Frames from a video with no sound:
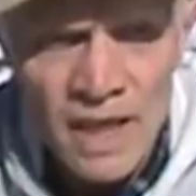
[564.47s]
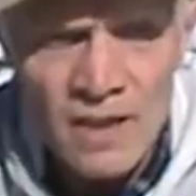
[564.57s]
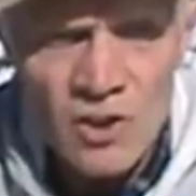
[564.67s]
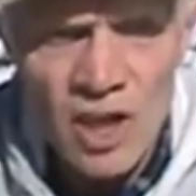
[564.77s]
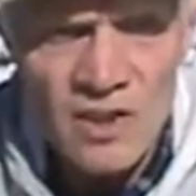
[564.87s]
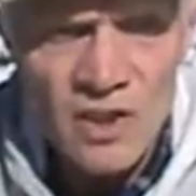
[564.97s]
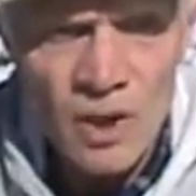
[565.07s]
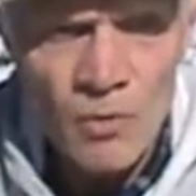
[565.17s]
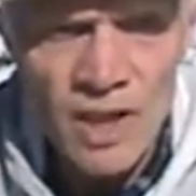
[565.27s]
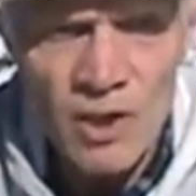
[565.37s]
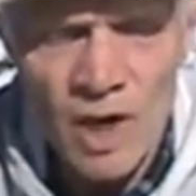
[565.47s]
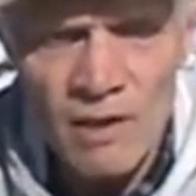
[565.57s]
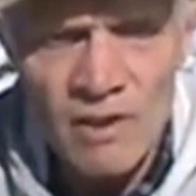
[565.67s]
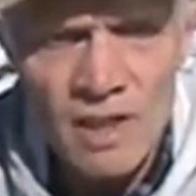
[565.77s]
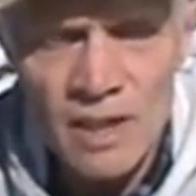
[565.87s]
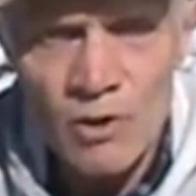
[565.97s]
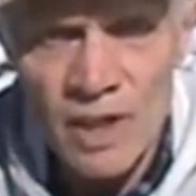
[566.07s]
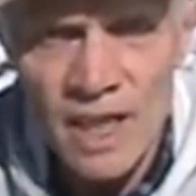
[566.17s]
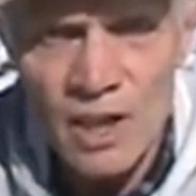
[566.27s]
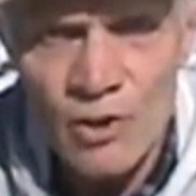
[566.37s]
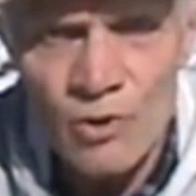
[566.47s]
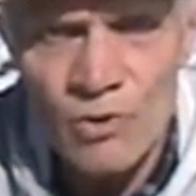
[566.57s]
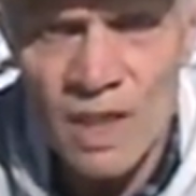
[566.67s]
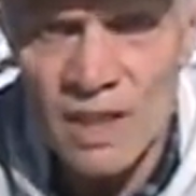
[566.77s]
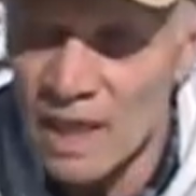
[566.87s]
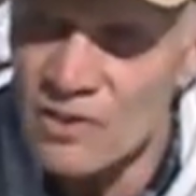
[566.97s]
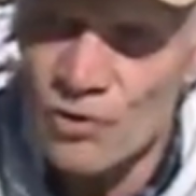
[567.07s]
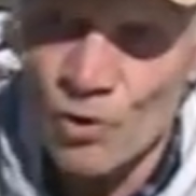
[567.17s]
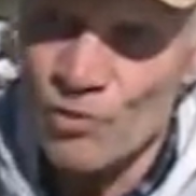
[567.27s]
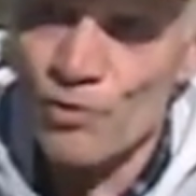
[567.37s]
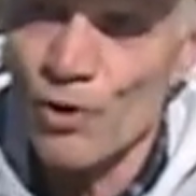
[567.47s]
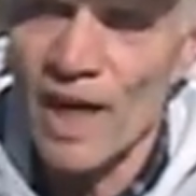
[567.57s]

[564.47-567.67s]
interesting video I will link to, and that's for